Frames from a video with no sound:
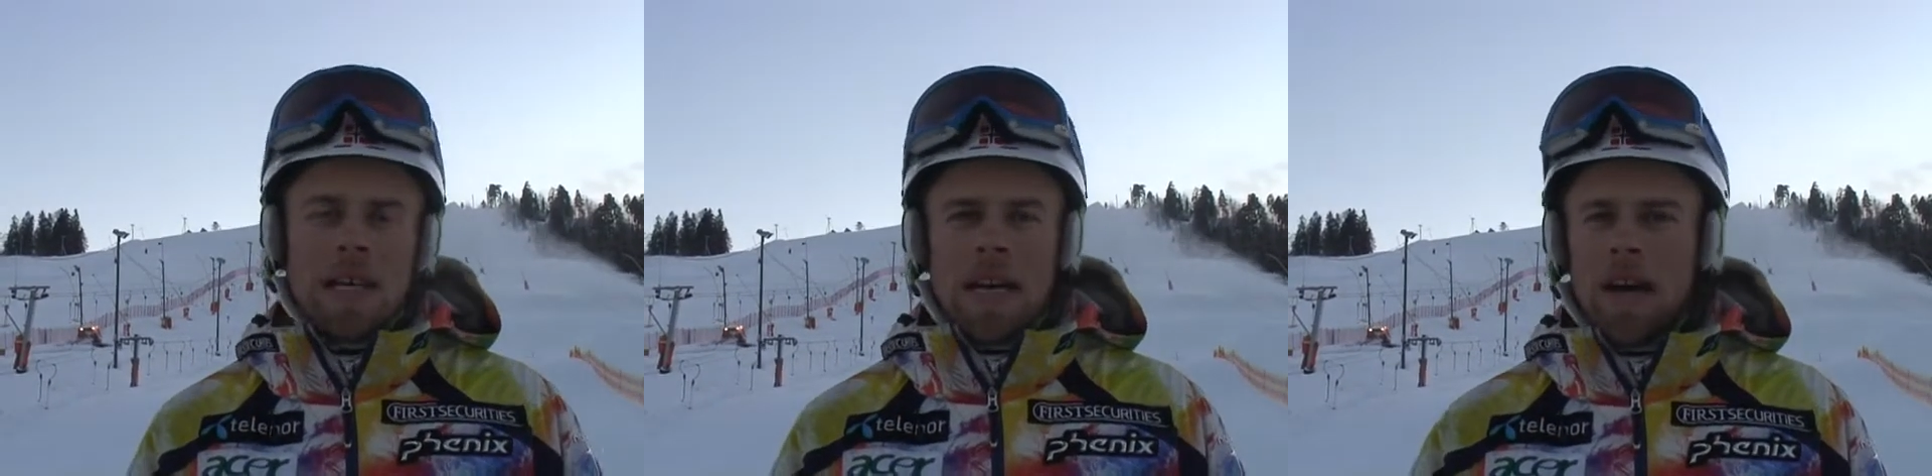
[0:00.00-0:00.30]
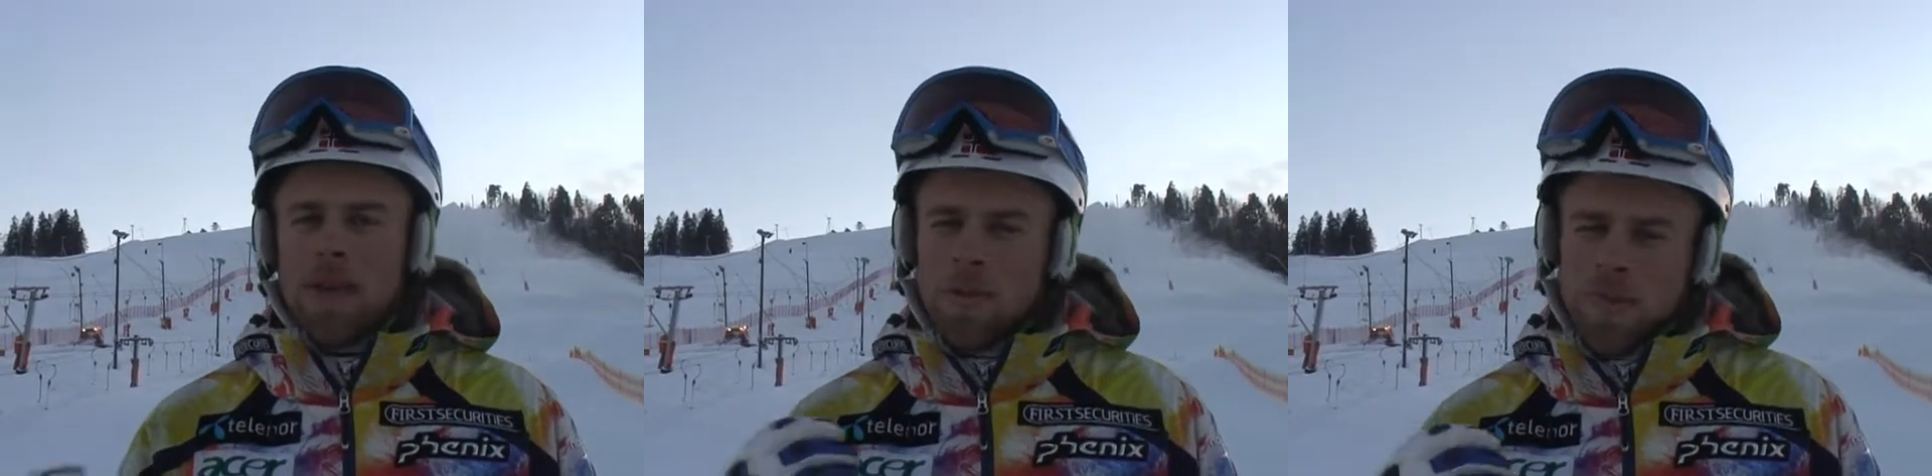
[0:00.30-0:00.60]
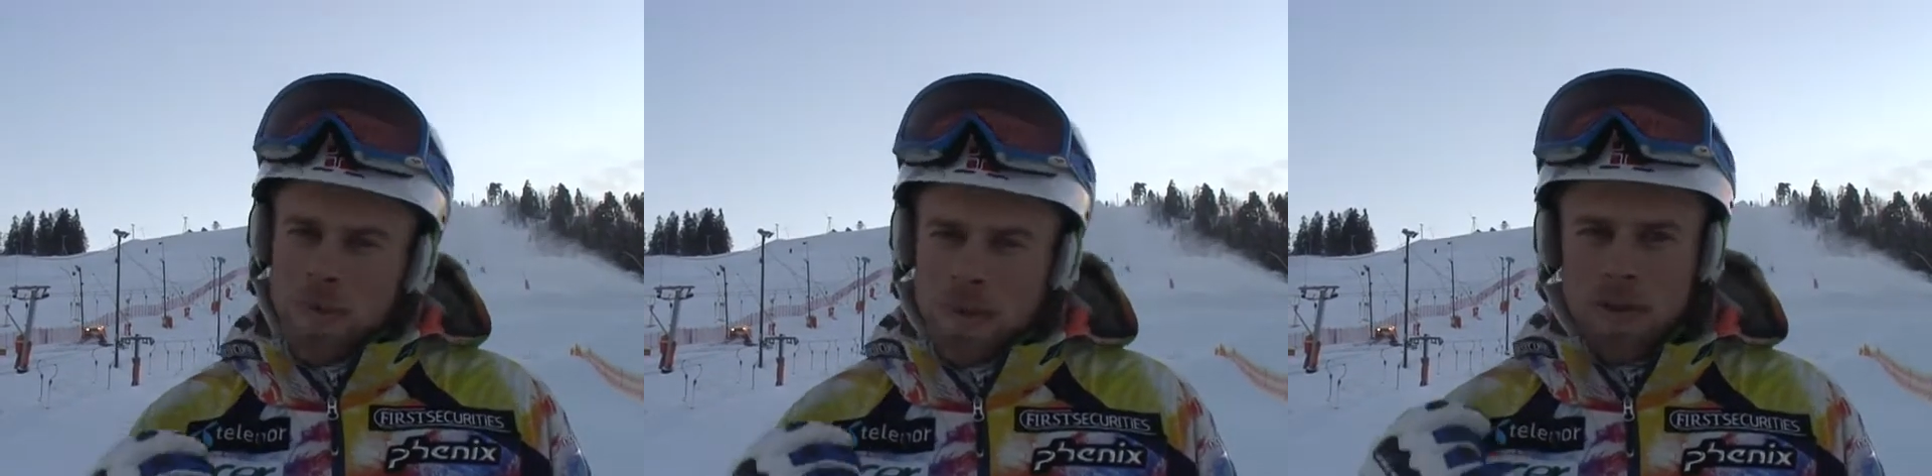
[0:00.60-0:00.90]
I don't
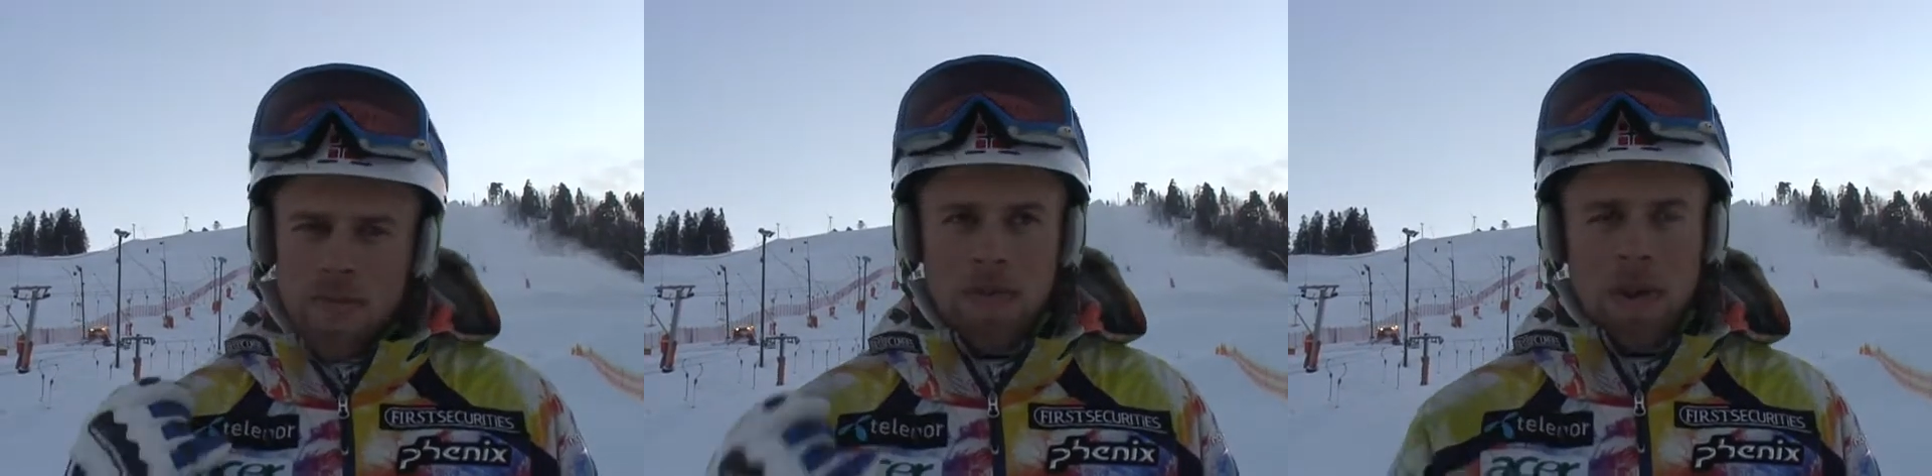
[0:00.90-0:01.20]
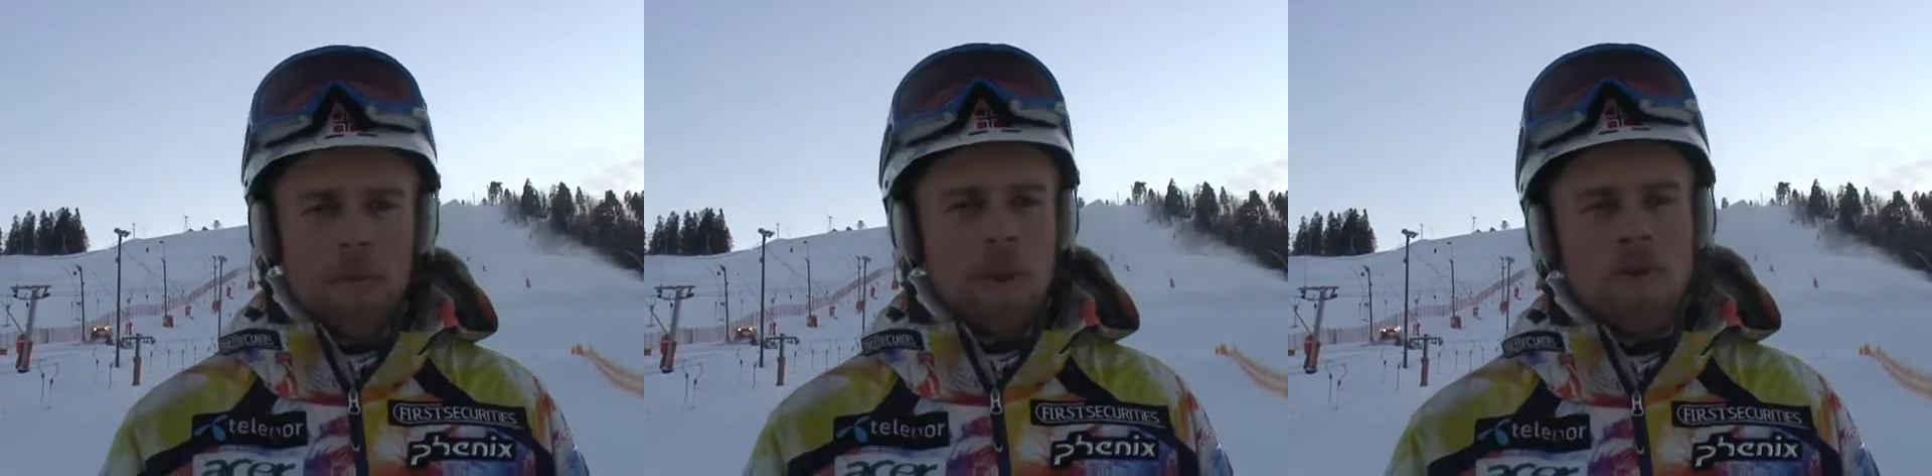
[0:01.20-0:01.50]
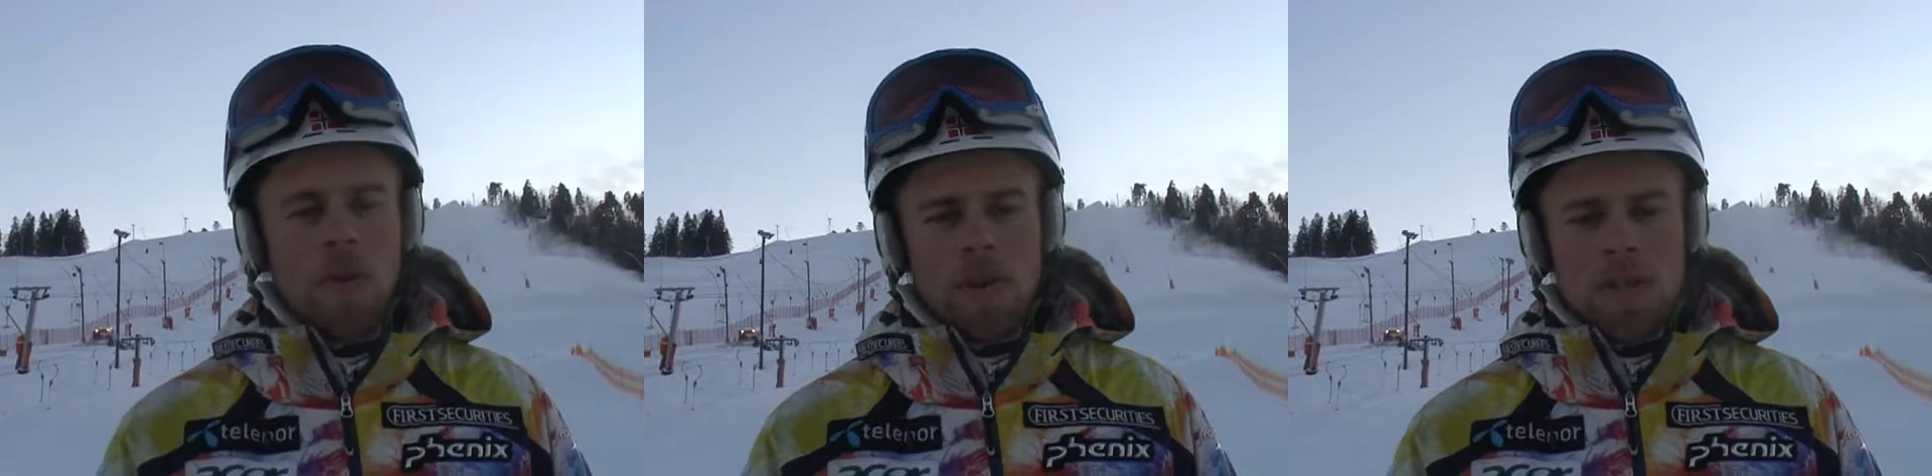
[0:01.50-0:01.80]
put very much
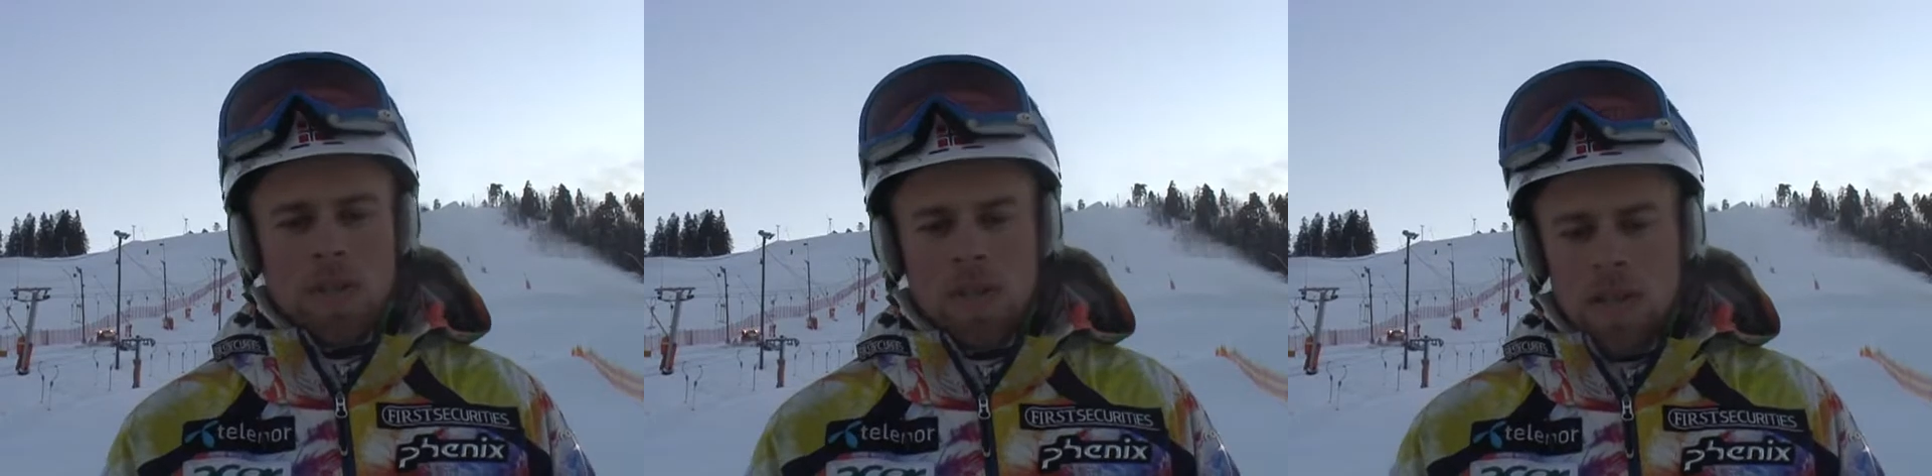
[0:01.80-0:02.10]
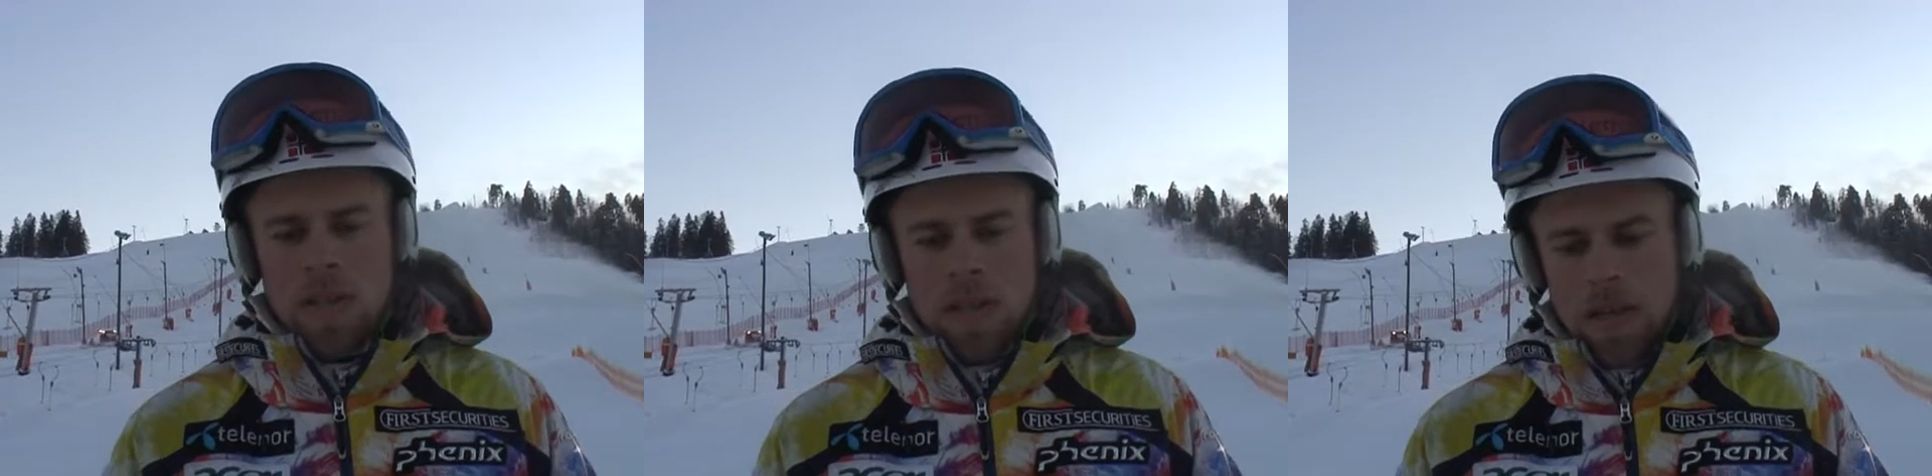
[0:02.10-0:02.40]
focus into it,